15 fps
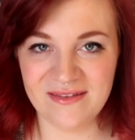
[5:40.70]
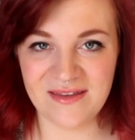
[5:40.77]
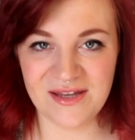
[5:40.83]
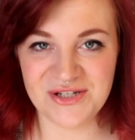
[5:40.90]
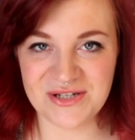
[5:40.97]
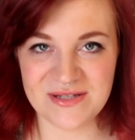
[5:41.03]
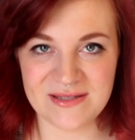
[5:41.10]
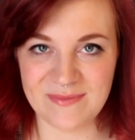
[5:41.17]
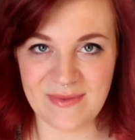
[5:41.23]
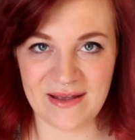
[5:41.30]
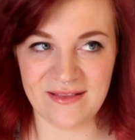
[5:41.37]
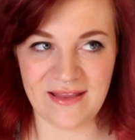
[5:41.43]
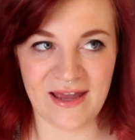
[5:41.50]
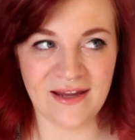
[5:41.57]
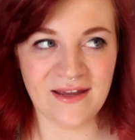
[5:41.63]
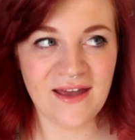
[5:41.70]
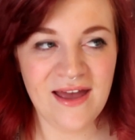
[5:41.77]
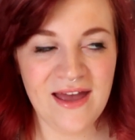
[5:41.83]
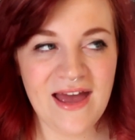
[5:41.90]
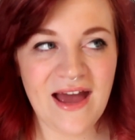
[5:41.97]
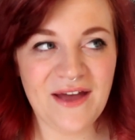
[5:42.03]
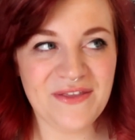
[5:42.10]
that they just smell like.
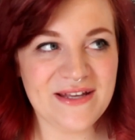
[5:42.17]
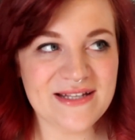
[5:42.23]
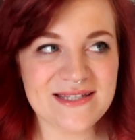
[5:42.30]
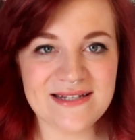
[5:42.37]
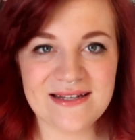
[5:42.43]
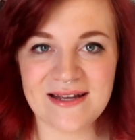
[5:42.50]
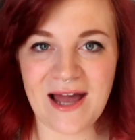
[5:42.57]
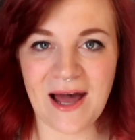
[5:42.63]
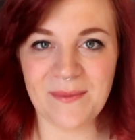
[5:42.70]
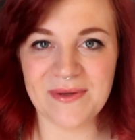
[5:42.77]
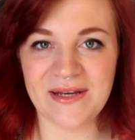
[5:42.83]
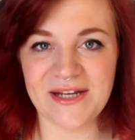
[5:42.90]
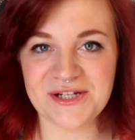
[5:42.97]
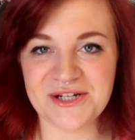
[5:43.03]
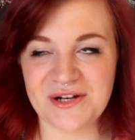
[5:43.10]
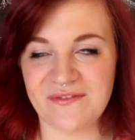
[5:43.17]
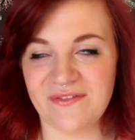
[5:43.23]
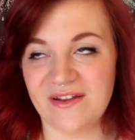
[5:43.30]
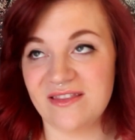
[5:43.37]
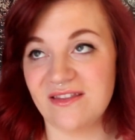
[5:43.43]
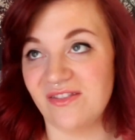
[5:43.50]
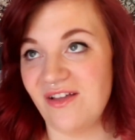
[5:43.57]
I think it's like a combination of
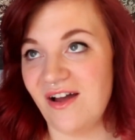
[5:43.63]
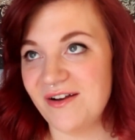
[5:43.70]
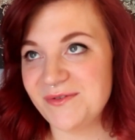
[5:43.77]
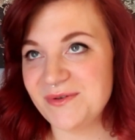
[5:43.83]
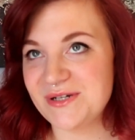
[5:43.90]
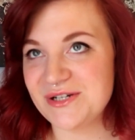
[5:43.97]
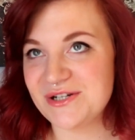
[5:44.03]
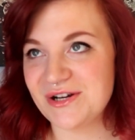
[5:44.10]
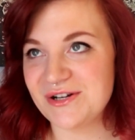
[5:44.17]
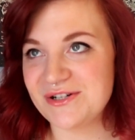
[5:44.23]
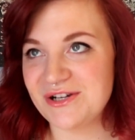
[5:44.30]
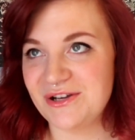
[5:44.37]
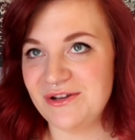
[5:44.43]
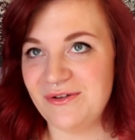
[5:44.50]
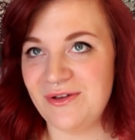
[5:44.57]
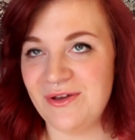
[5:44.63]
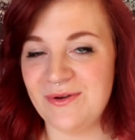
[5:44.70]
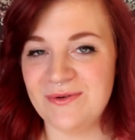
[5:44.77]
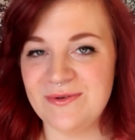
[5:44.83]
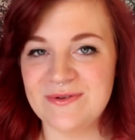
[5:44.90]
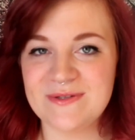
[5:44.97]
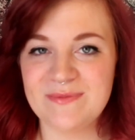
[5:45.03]
like the laundry detergent you
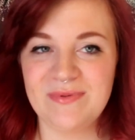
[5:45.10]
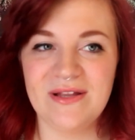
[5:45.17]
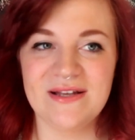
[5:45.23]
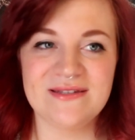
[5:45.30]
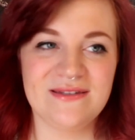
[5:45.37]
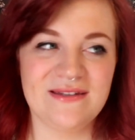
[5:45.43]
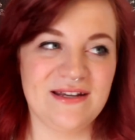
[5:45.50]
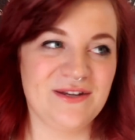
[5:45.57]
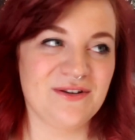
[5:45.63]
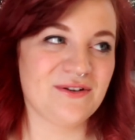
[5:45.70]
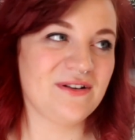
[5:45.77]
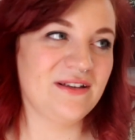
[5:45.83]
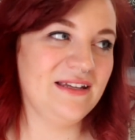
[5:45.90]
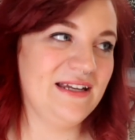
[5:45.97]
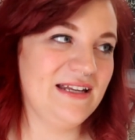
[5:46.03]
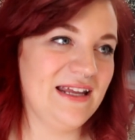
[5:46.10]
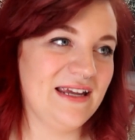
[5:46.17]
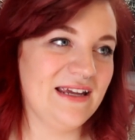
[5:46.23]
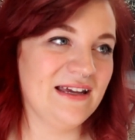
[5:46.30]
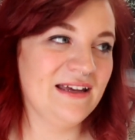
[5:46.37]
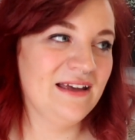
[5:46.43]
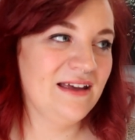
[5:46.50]
use plus like your
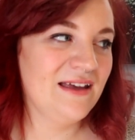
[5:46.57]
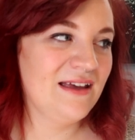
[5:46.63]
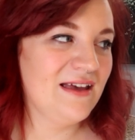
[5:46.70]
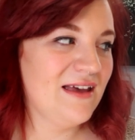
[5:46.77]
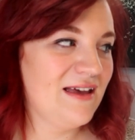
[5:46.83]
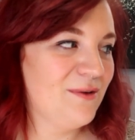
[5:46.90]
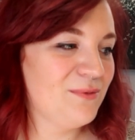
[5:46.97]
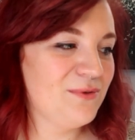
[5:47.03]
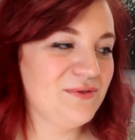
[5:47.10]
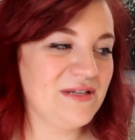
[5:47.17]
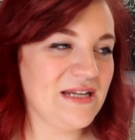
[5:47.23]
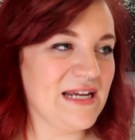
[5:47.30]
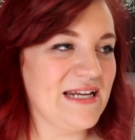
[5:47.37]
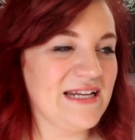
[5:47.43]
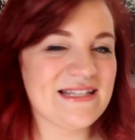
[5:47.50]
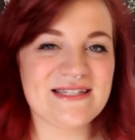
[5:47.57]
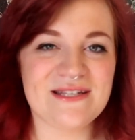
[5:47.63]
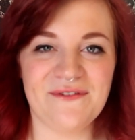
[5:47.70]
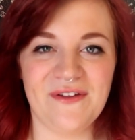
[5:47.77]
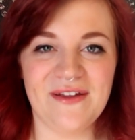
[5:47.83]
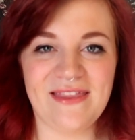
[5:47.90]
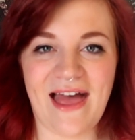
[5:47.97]
cleaning routine and
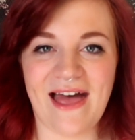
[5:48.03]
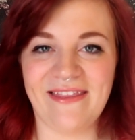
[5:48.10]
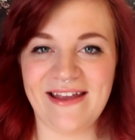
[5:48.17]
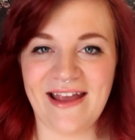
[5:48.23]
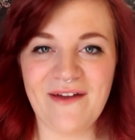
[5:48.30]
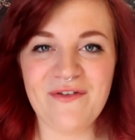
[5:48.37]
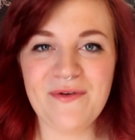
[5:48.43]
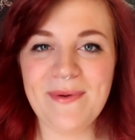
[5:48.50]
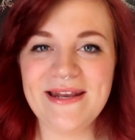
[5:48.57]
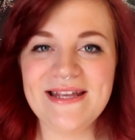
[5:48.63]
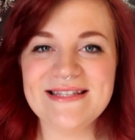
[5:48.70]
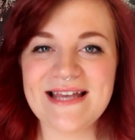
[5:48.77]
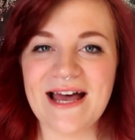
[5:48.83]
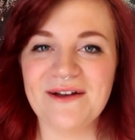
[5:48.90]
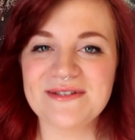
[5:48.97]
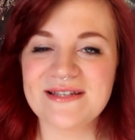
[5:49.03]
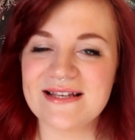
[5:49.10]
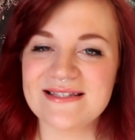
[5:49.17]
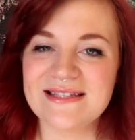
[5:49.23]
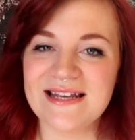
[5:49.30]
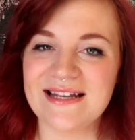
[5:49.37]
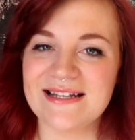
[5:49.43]
stuff like that. Like everybody's house
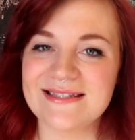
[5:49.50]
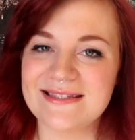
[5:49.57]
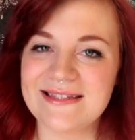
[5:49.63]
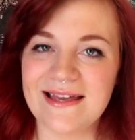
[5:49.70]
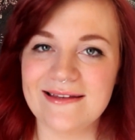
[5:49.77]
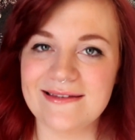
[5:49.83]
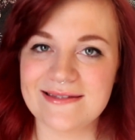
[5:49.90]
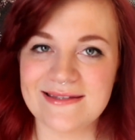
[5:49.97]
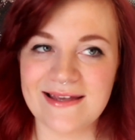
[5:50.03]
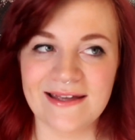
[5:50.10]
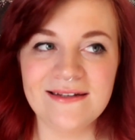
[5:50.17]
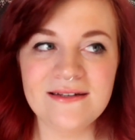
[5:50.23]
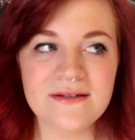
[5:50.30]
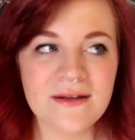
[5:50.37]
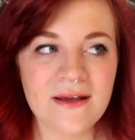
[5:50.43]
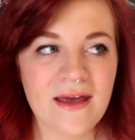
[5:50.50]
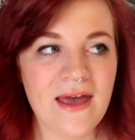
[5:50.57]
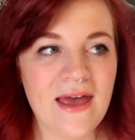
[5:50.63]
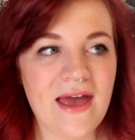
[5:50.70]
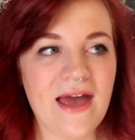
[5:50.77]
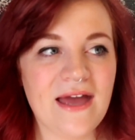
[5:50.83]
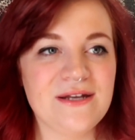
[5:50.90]
has like a slight scent,
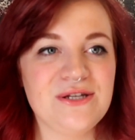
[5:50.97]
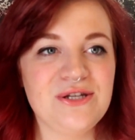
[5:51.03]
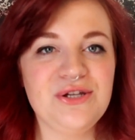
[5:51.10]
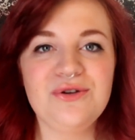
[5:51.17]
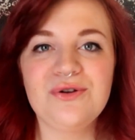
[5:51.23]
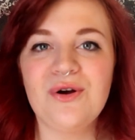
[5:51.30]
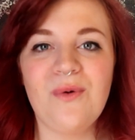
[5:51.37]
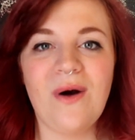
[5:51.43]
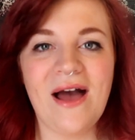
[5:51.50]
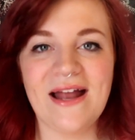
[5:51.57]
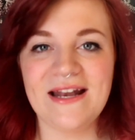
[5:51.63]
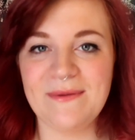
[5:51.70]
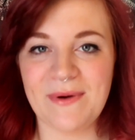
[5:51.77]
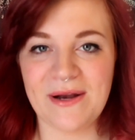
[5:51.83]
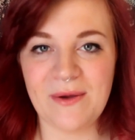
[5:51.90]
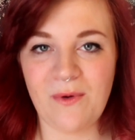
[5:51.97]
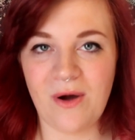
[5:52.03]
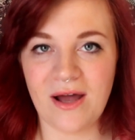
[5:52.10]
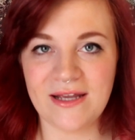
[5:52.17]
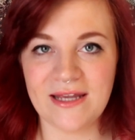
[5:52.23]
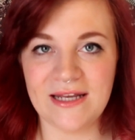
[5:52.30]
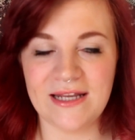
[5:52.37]
and you don't want anybody
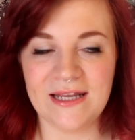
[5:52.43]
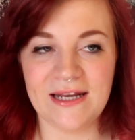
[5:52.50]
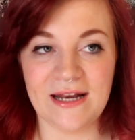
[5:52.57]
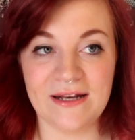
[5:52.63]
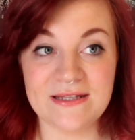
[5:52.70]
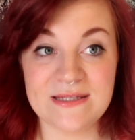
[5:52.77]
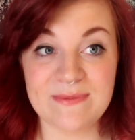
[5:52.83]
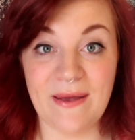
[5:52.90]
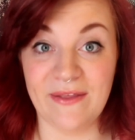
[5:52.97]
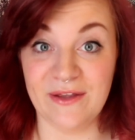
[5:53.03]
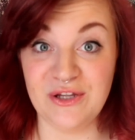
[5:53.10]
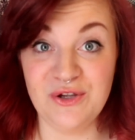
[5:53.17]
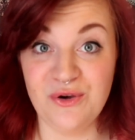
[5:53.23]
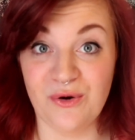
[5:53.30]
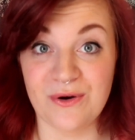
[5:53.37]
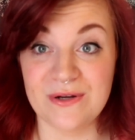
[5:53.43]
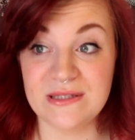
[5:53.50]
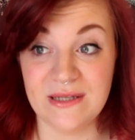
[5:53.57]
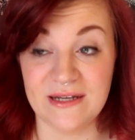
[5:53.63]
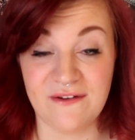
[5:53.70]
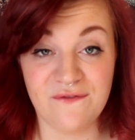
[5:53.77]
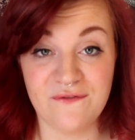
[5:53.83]
walking in and smelling yours
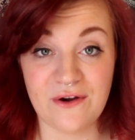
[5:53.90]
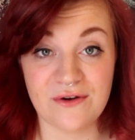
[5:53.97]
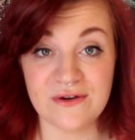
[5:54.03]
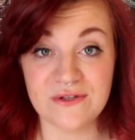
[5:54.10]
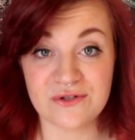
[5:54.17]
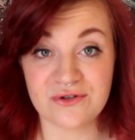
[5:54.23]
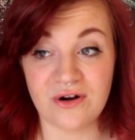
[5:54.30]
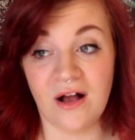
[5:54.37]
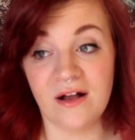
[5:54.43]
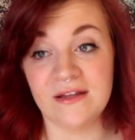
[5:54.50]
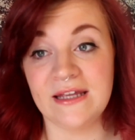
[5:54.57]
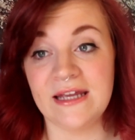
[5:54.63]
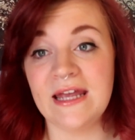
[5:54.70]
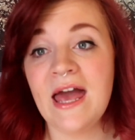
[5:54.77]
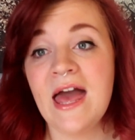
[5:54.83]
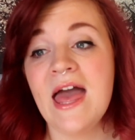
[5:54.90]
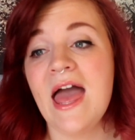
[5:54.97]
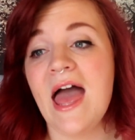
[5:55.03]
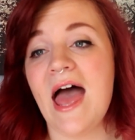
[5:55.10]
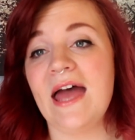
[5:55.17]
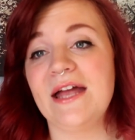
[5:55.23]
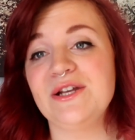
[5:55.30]
like very strongly.
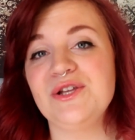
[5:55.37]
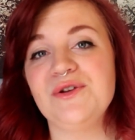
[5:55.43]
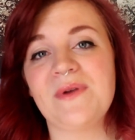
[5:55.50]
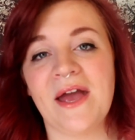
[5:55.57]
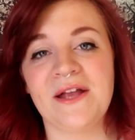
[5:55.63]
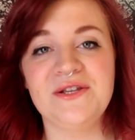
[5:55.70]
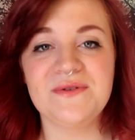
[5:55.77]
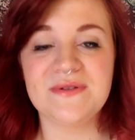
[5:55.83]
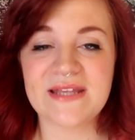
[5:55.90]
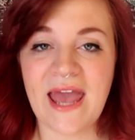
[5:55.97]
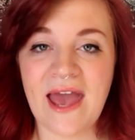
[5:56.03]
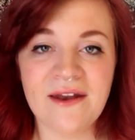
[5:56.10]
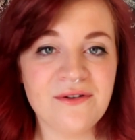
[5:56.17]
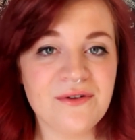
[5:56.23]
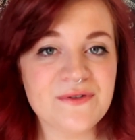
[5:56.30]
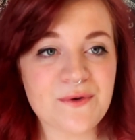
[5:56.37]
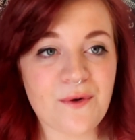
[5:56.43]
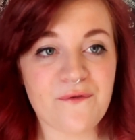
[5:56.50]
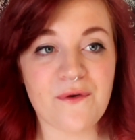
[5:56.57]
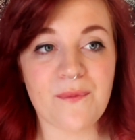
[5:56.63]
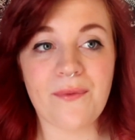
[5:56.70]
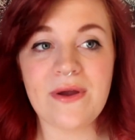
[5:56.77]
And you can use candles or
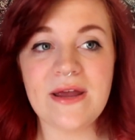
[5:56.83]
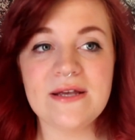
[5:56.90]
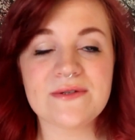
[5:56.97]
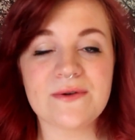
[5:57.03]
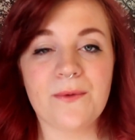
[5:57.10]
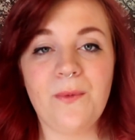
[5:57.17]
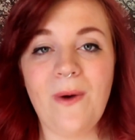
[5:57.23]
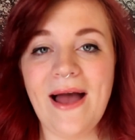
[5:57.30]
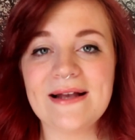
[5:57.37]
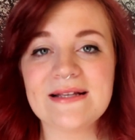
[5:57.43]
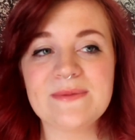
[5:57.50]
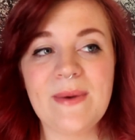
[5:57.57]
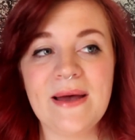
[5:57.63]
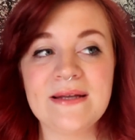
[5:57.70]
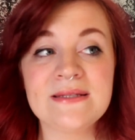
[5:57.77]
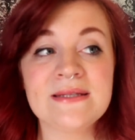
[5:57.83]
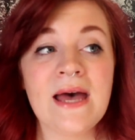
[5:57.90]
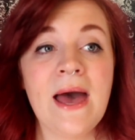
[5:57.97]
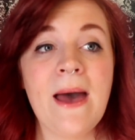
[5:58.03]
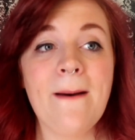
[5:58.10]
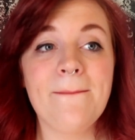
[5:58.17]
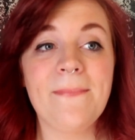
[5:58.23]
Febreze or wax melts,
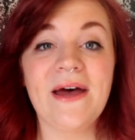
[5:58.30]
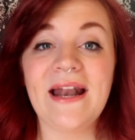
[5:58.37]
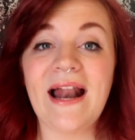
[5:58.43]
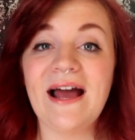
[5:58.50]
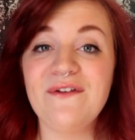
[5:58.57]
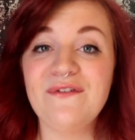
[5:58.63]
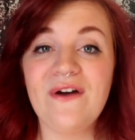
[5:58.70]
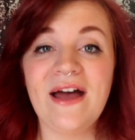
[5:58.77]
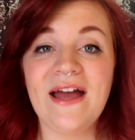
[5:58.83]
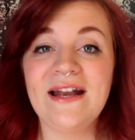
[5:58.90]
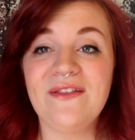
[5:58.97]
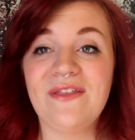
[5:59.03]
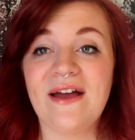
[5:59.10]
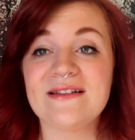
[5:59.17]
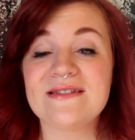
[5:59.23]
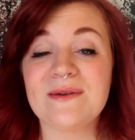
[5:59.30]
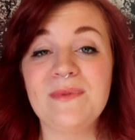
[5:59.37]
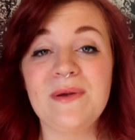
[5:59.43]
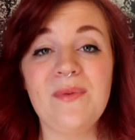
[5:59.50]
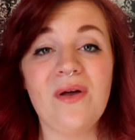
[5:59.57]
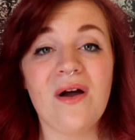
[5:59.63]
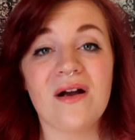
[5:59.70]
but I find that some
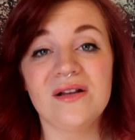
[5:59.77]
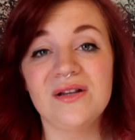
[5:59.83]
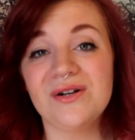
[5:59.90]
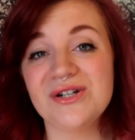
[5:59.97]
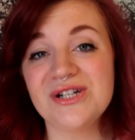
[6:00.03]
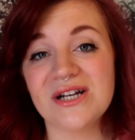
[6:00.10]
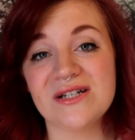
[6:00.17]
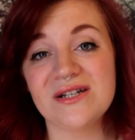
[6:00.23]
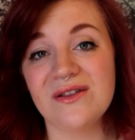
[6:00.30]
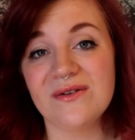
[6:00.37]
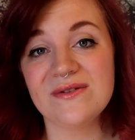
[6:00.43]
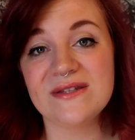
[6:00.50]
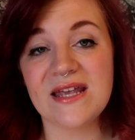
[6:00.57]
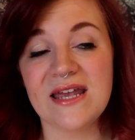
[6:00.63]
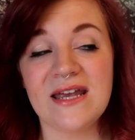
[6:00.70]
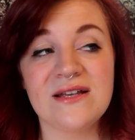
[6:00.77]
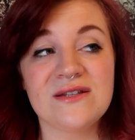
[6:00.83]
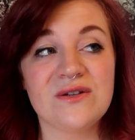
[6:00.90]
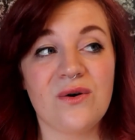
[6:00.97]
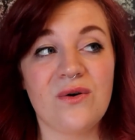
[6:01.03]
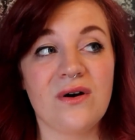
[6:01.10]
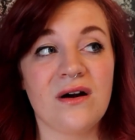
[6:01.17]
people are allergic to those
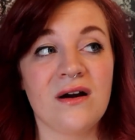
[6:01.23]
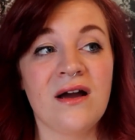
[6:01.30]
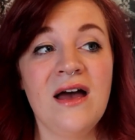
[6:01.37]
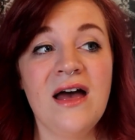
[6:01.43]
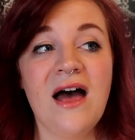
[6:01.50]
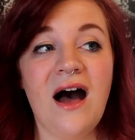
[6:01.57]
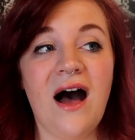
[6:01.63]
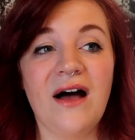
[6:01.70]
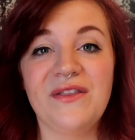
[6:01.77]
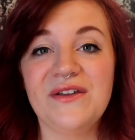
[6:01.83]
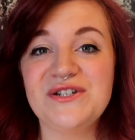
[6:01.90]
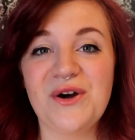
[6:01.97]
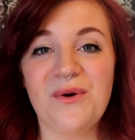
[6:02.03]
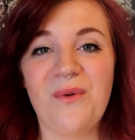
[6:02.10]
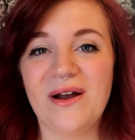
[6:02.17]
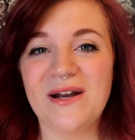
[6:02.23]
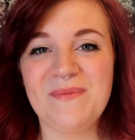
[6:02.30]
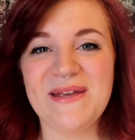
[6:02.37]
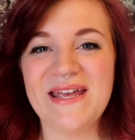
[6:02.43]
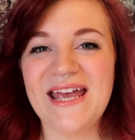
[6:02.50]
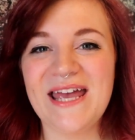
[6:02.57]
things, or they don't want to be